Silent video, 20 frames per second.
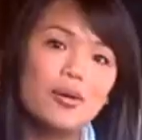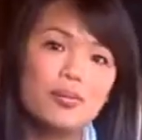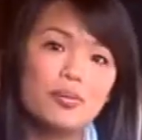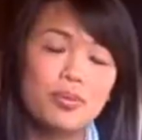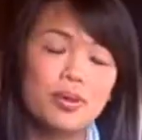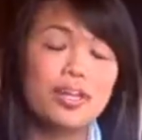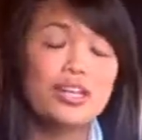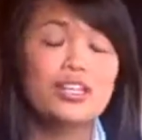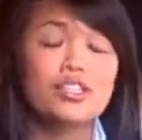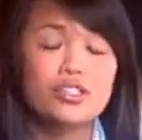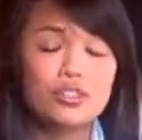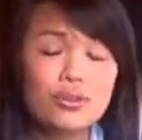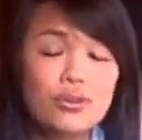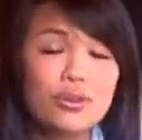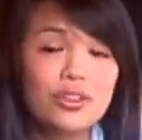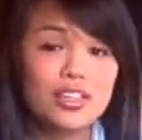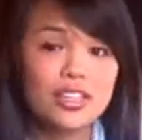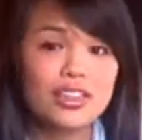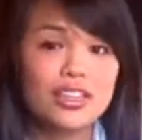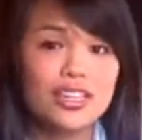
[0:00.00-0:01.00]
But I do
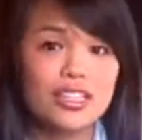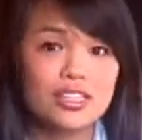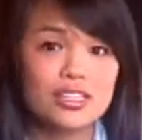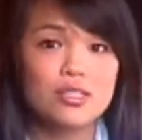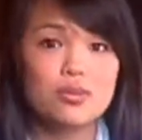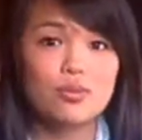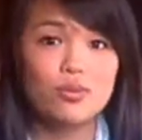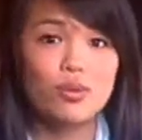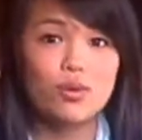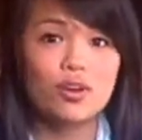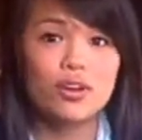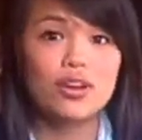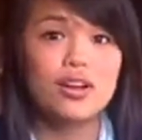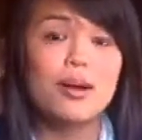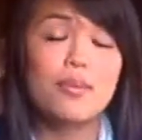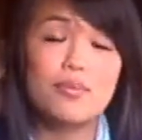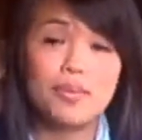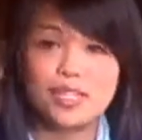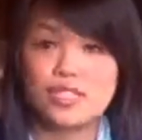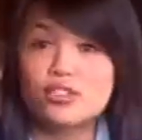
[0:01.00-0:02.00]
think that it's more
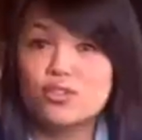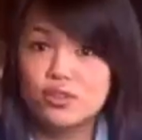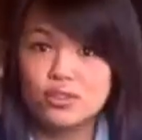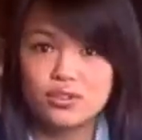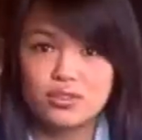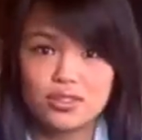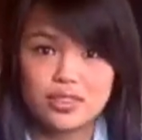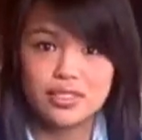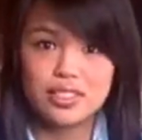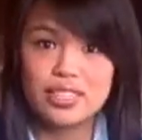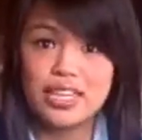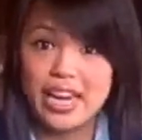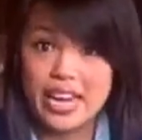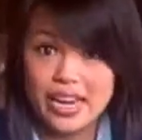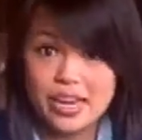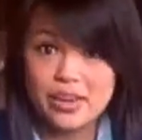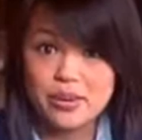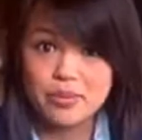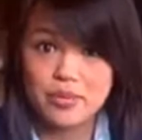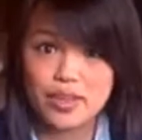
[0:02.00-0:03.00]
a mental
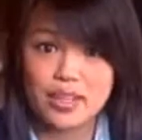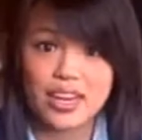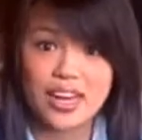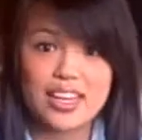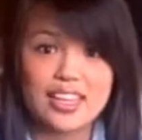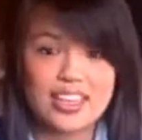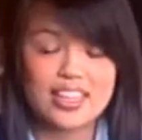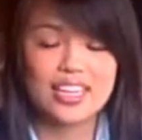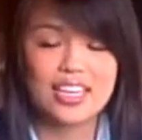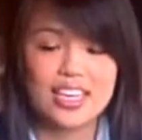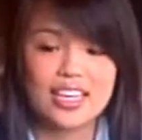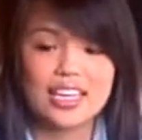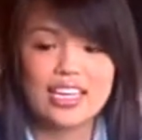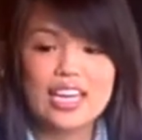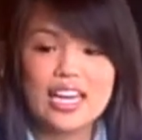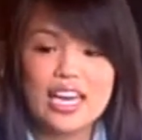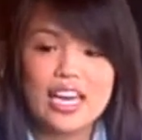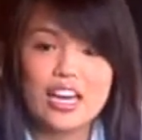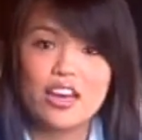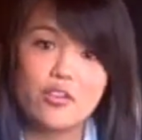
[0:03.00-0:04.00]
game. I think
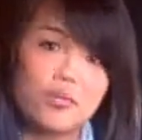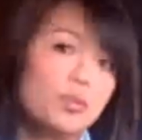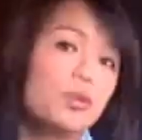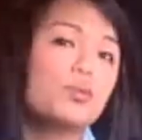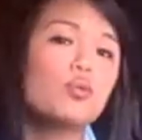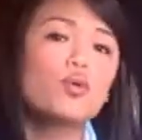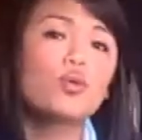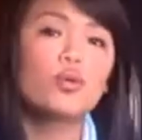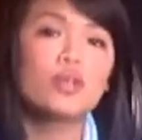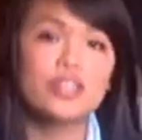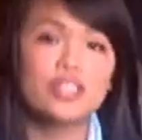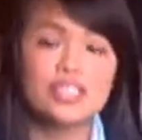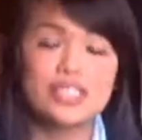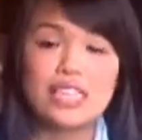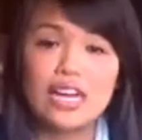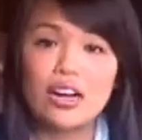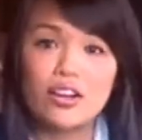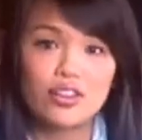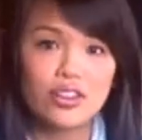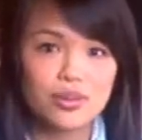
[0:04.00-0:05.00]
if people were to
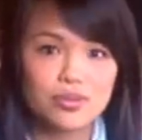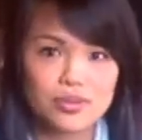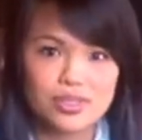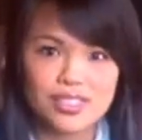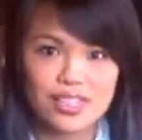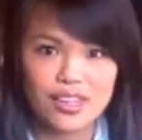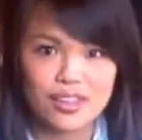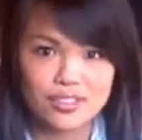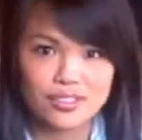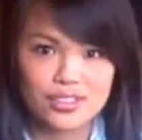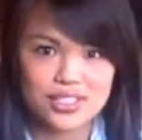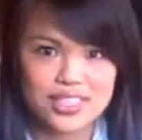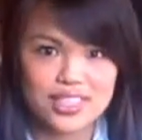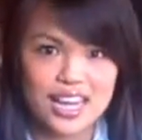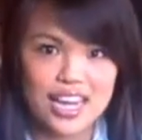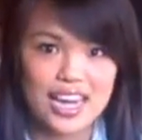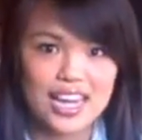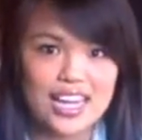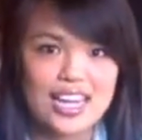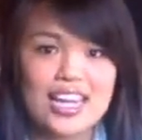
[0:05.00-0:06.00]
tell themselves
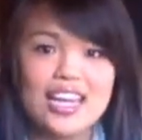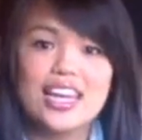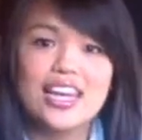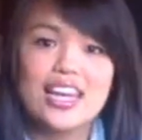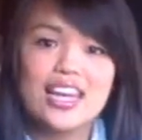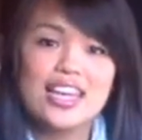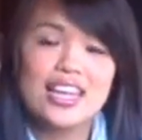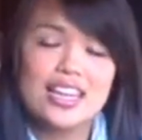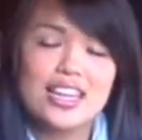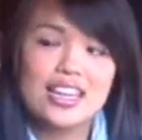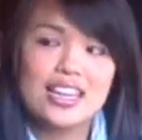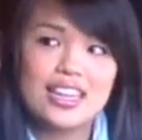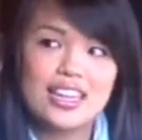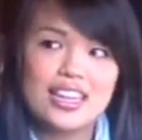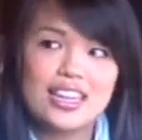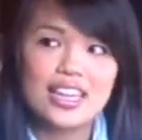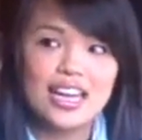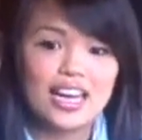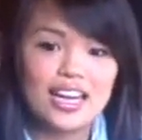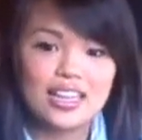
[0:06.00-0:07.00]
that
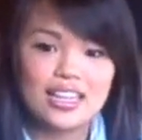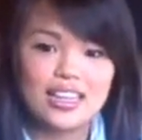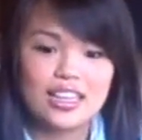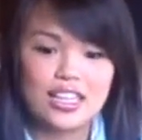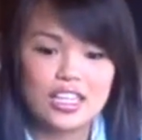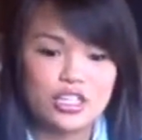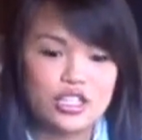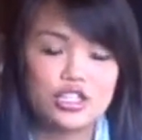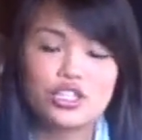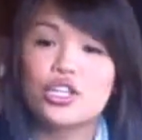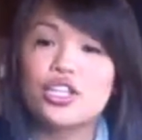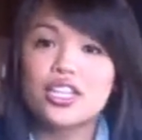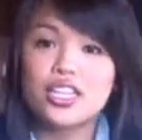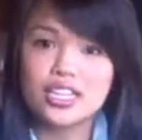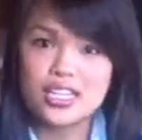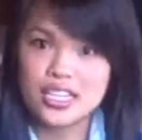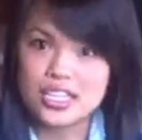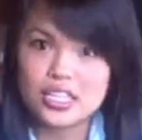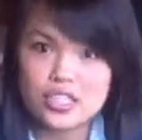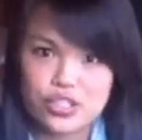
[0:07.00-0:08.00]
they shouldn't
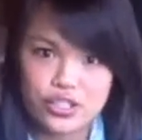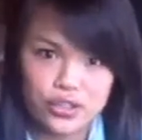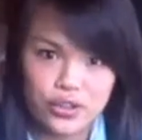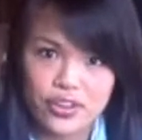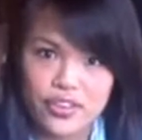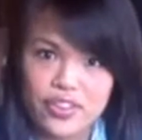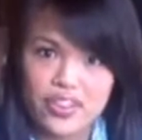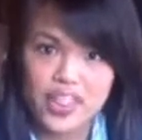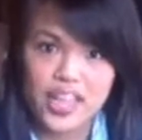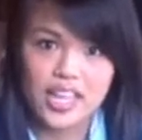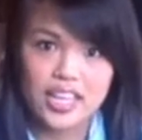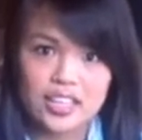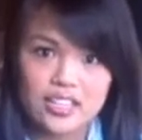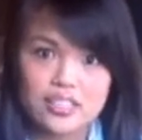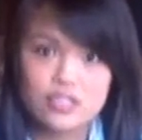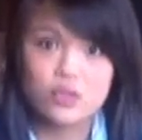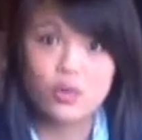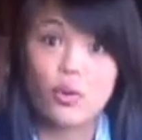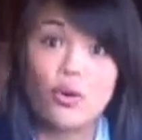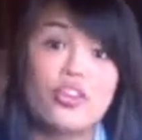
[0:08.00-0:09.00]
eat certain
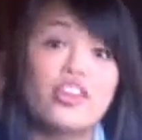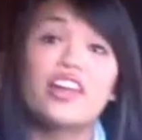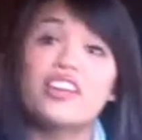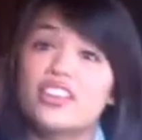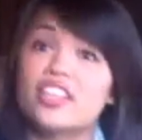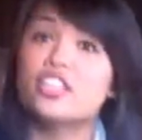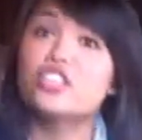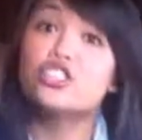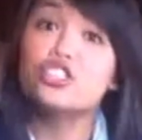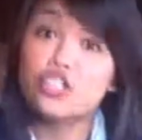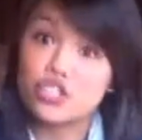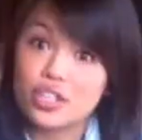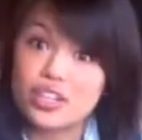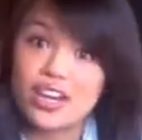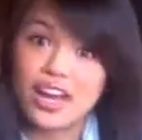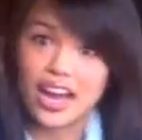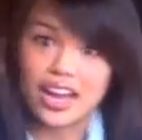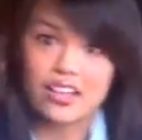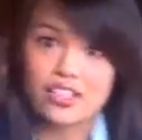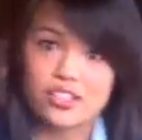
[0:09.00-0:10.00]
things, or that they should
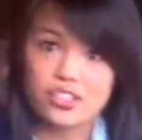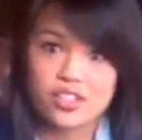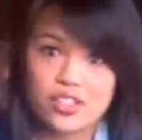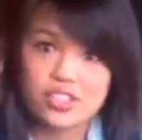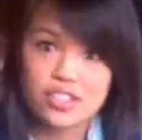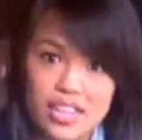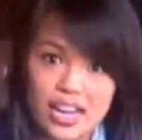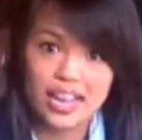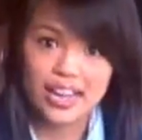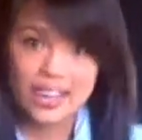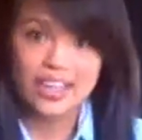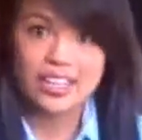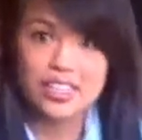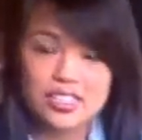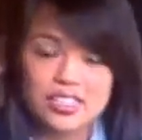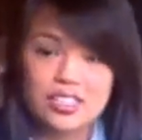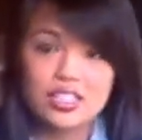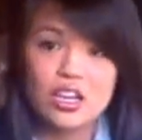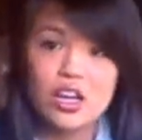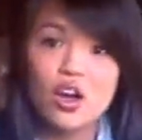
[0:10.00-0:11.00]

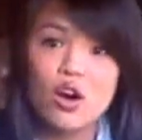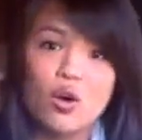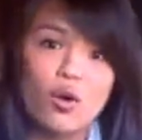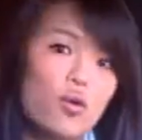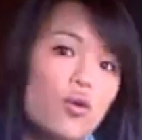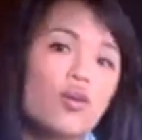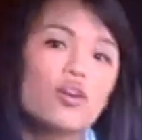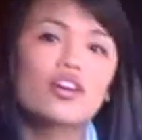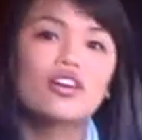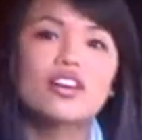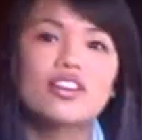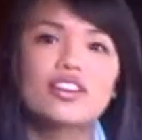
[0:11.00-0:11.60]
exercise, or,